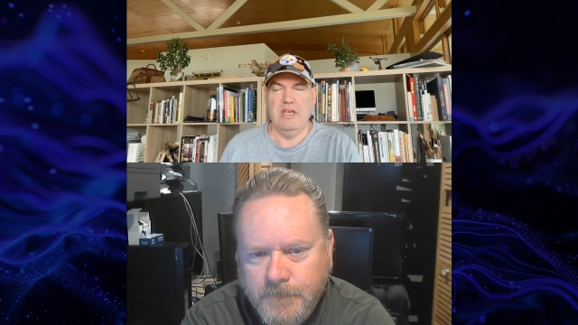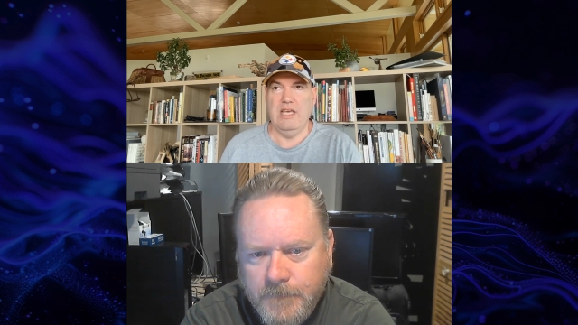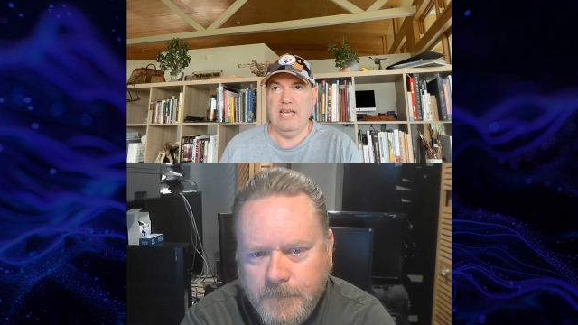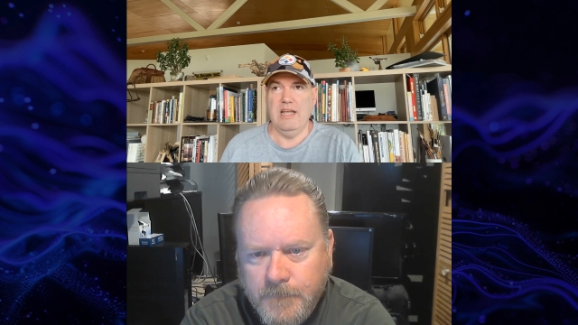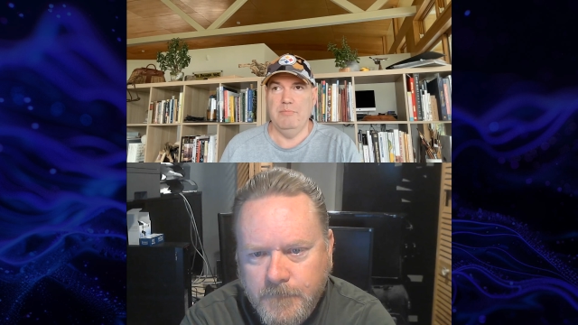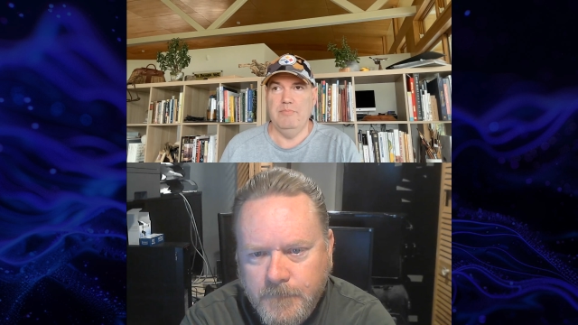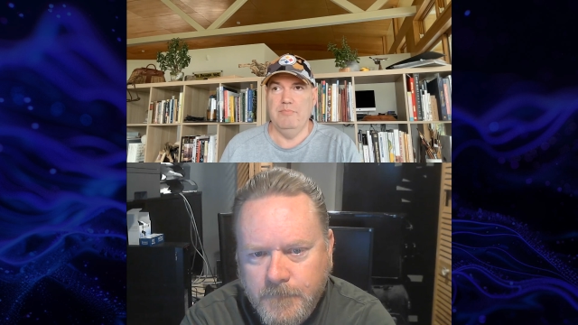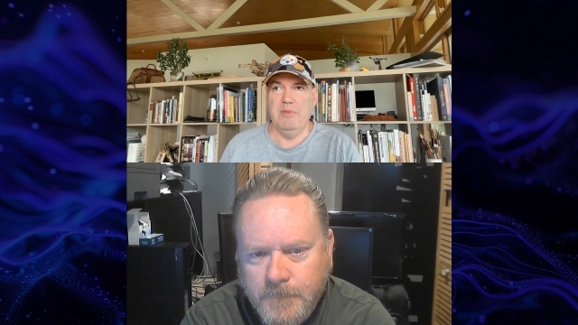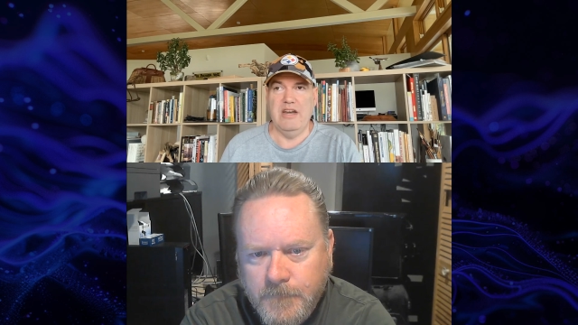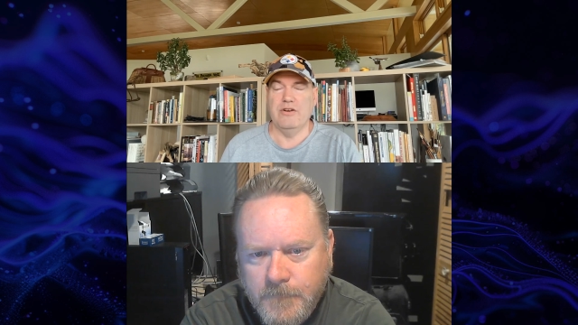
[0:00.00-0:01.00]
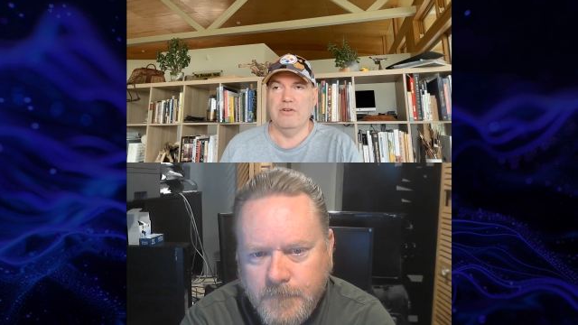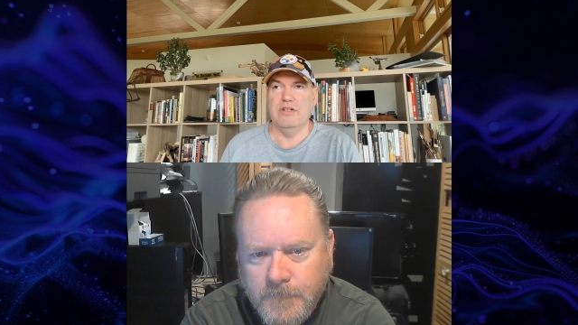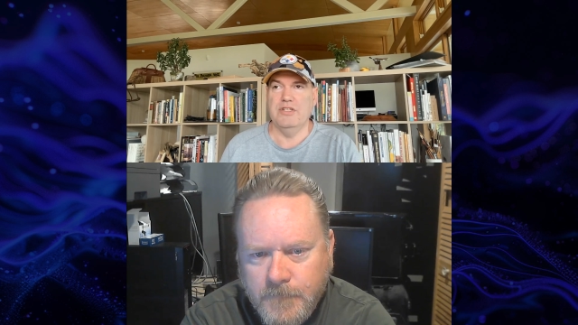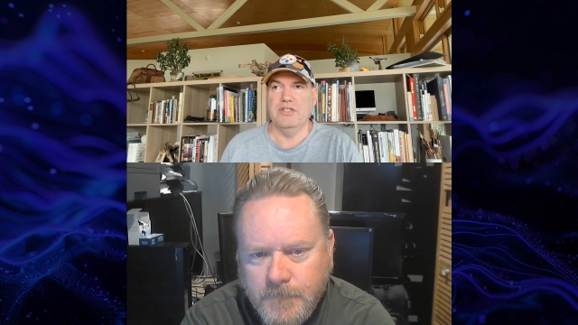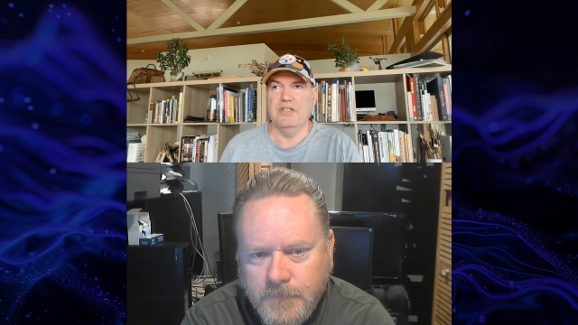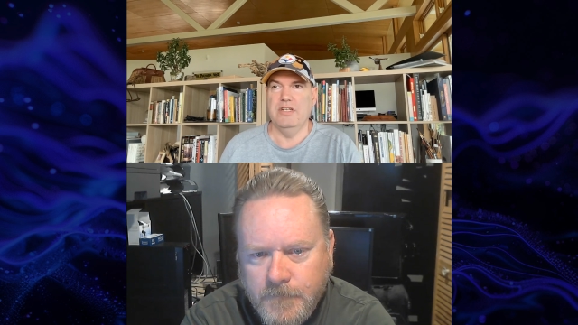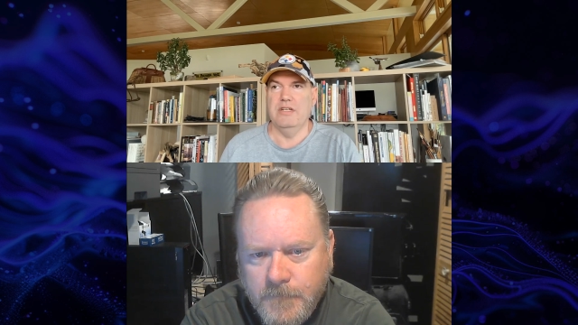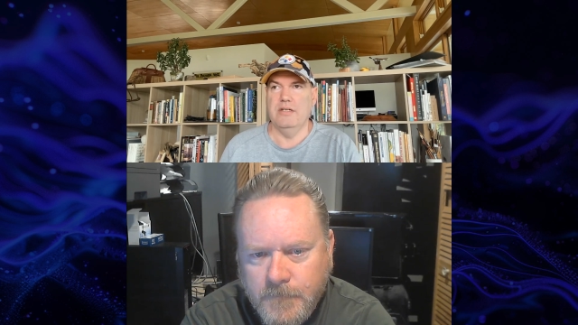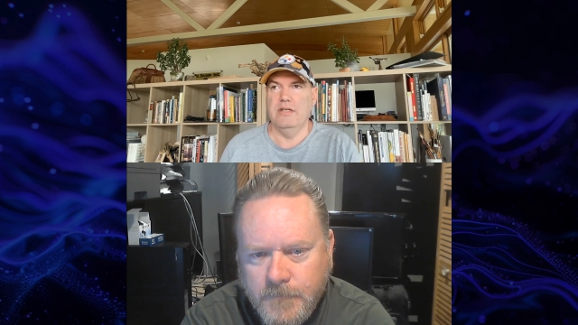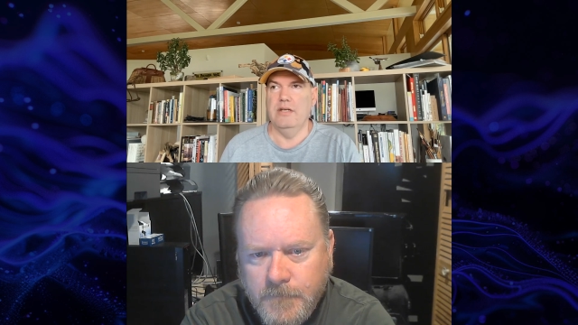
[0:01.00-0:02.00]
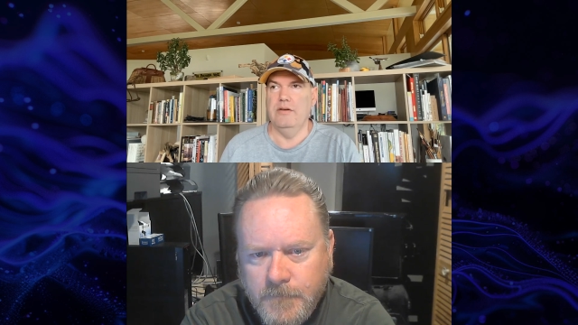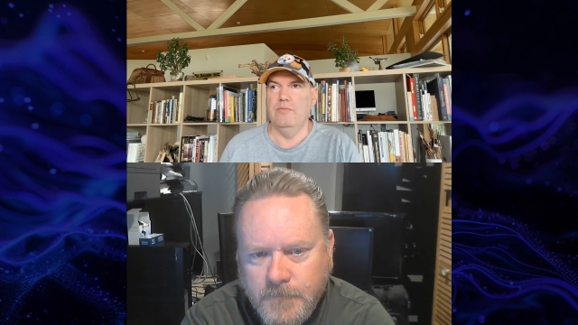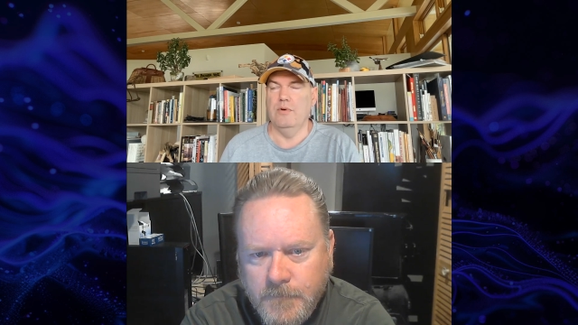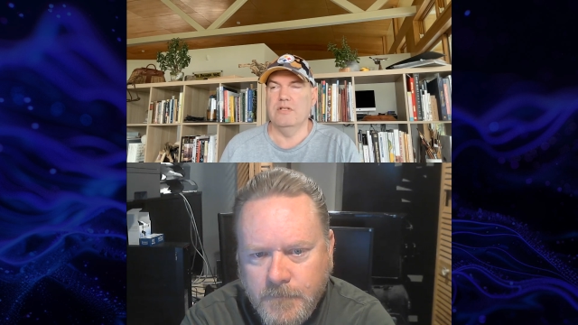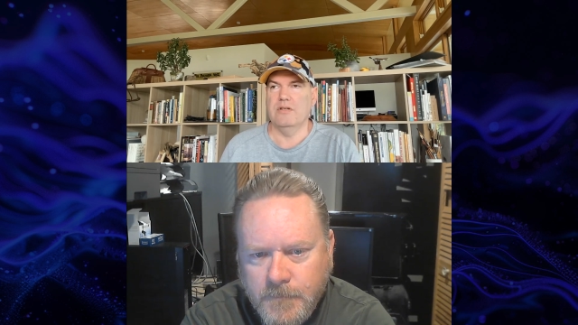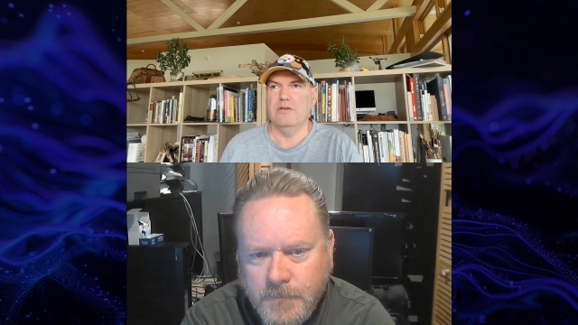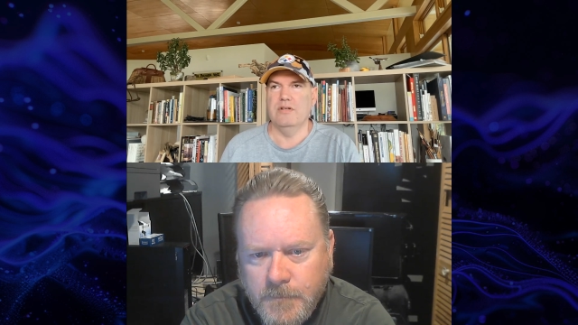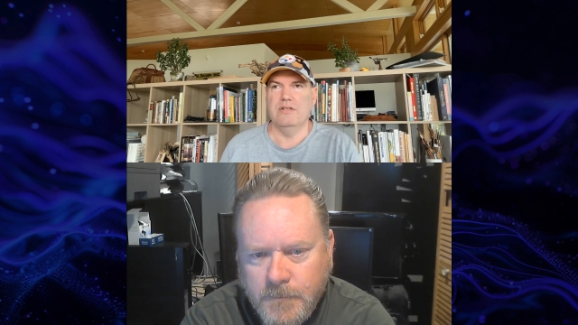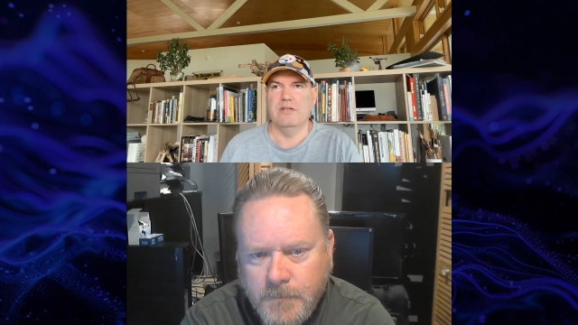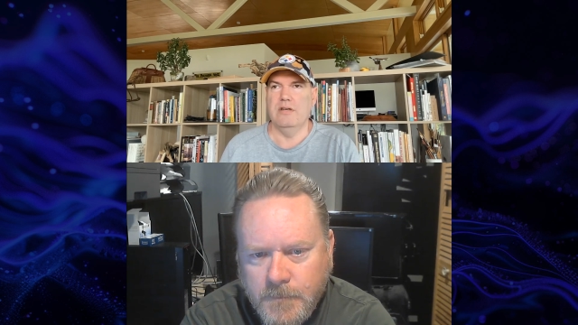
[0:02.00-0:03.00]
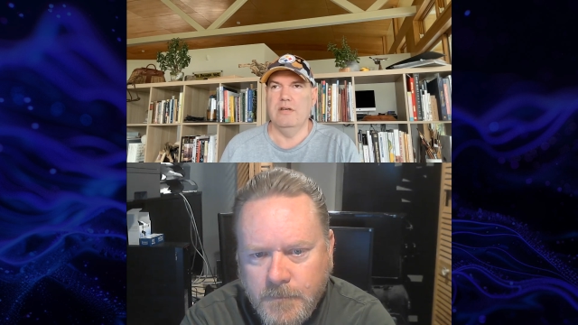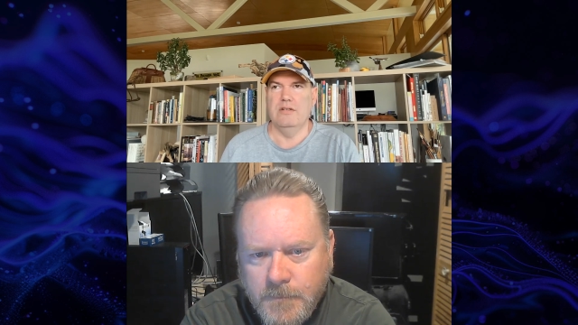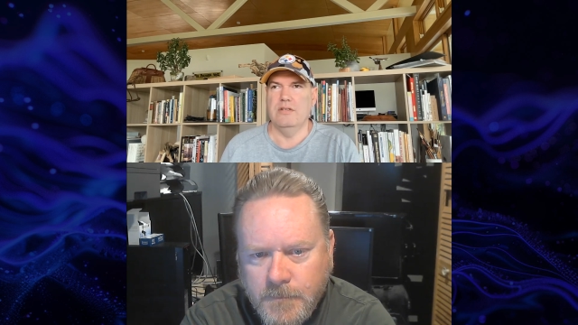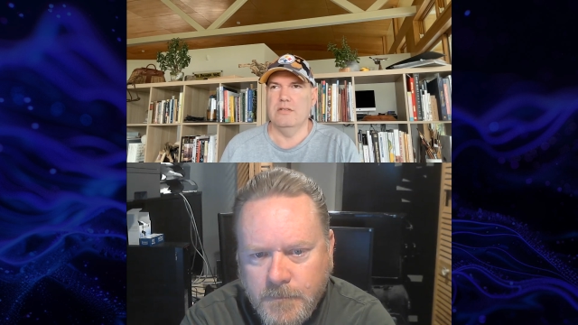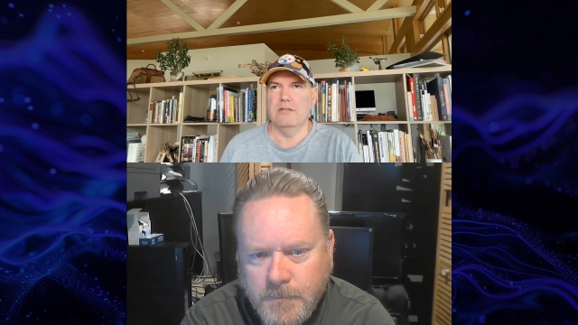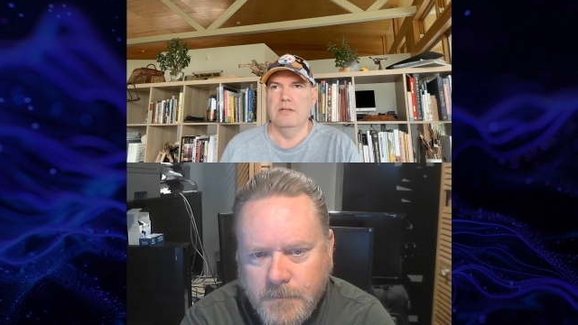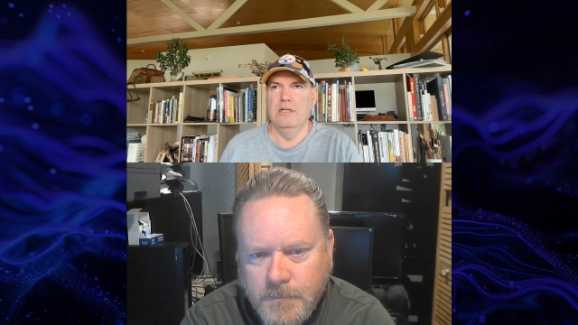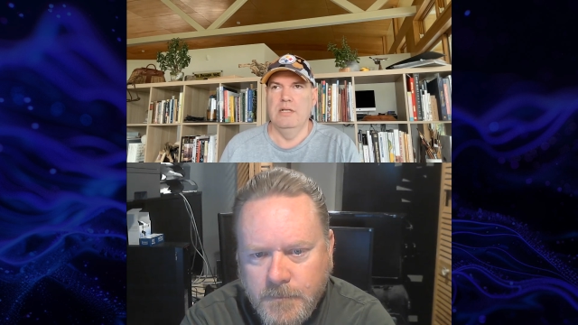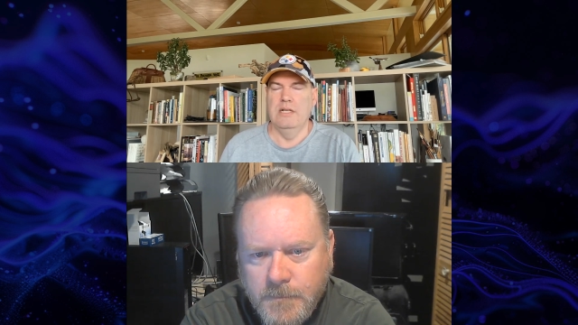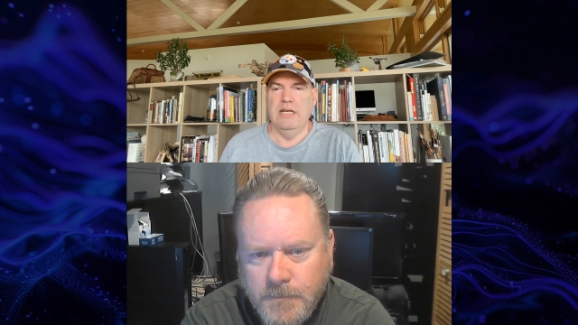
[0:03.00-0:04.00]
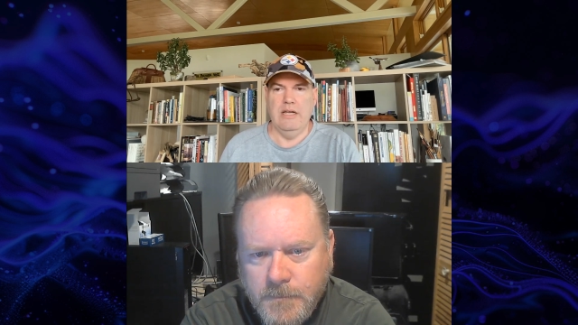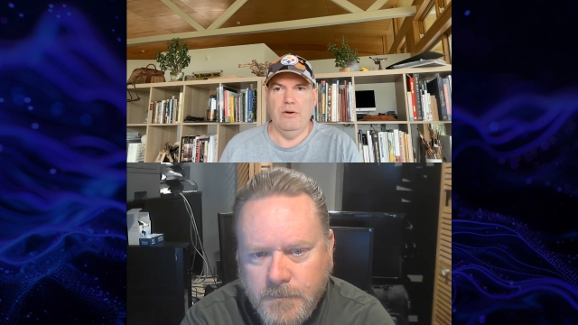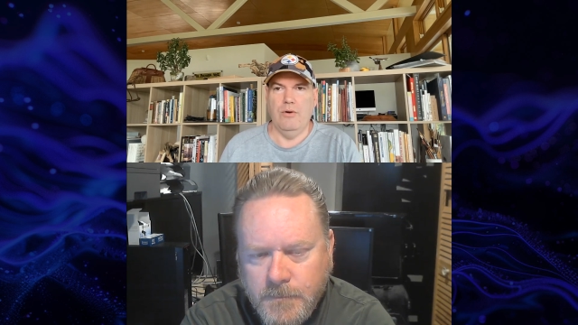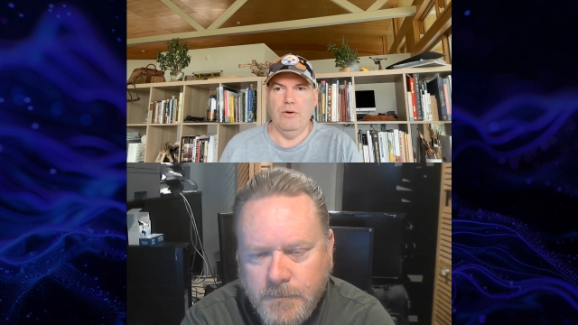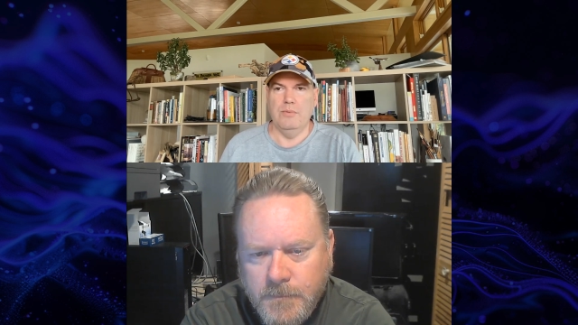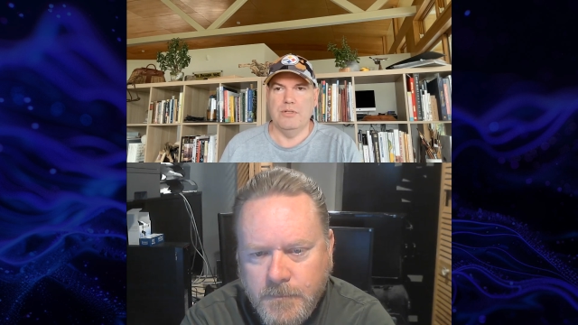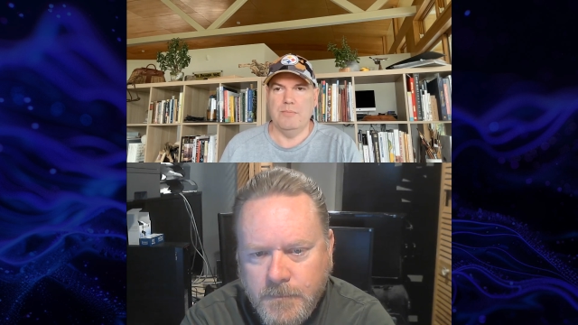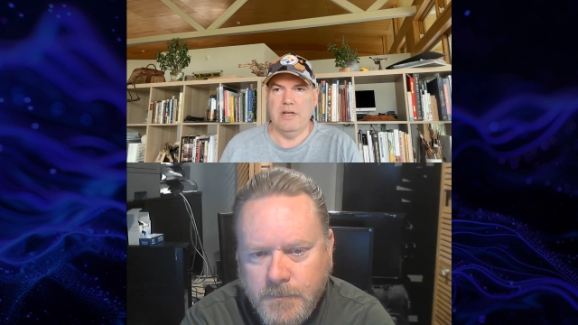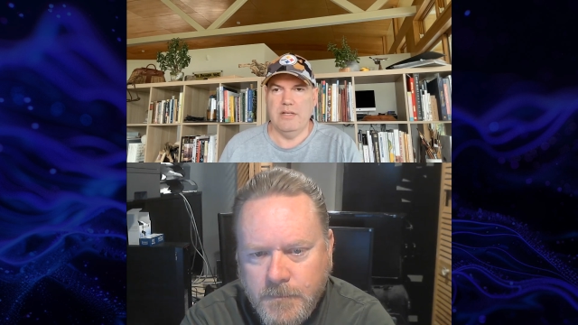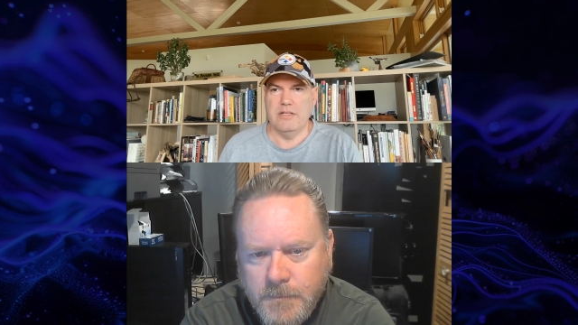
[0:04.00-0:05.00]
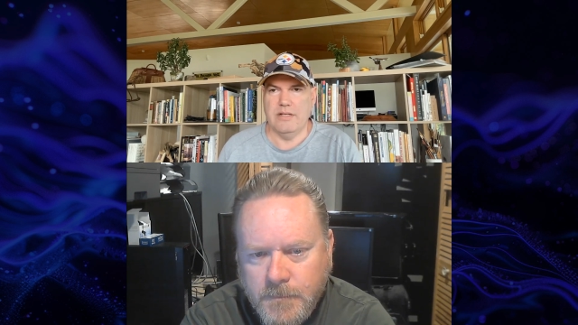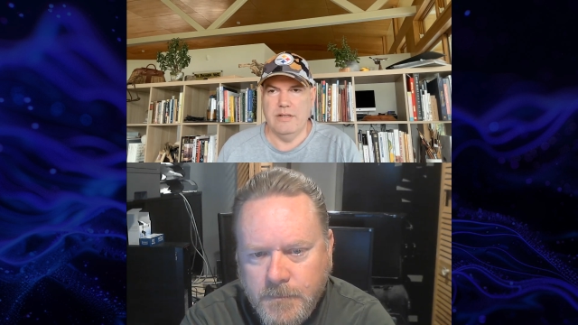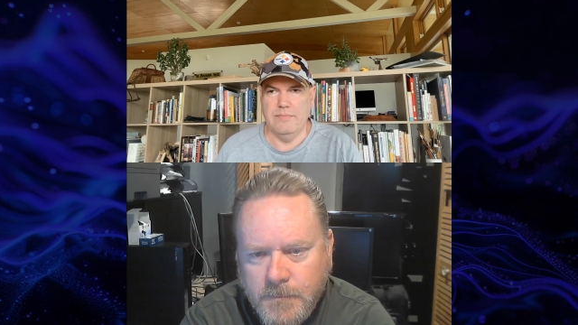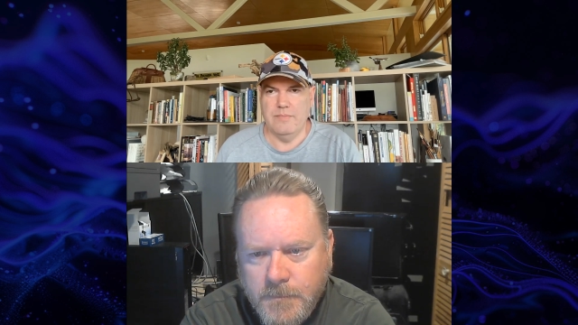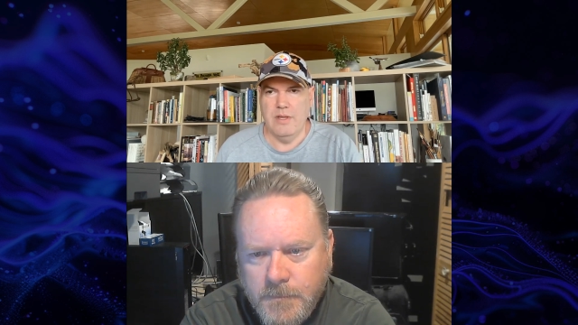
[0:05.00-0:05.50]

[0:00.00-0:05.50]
Speaker 1: He, he had been a Christian and, and was a Christian and just in a horrible space. And,